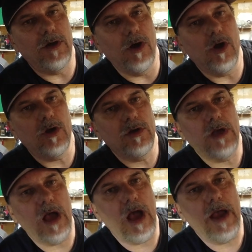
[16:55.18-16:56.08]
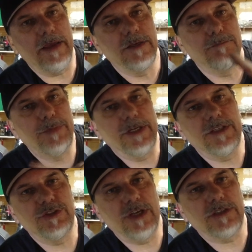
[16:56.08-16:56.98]
R I.
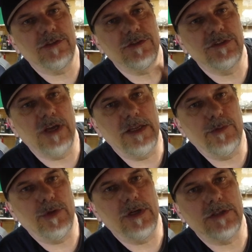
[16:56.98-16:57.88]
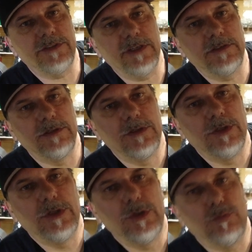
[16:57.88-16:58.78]
Big injectors, ninety-one octane.
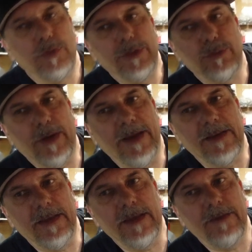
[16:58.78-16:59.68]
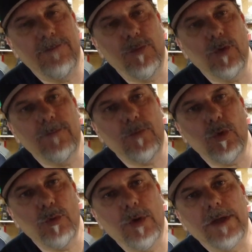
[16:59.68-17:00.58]
True. We ran a four
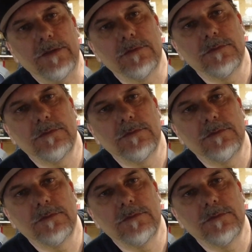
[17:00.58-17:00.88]
forty-one